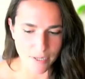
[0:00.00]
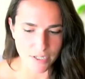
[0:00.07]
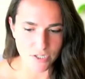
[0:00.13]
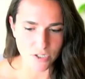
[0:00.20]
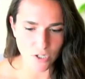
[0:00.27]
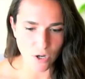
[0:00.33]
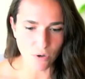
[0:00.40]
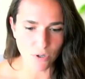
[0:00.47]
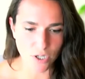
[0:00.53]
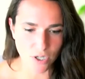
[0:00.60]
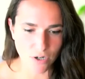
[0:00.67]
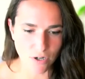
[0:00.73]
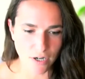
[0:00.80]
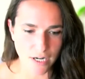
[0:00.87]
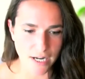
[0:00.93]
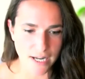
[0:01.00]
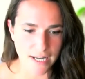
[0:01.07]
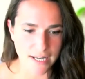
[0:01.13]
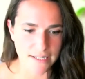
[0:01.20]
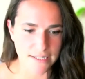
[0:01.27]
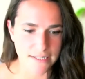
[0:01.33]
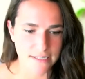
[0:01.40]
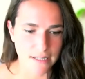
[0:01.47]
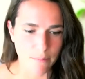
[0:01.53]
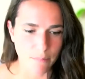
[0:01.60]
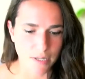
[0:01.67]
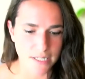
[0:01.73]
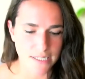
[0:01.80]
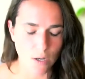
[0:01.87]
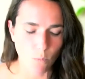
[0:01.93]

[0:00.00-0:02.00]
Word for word: so curious, Melissa,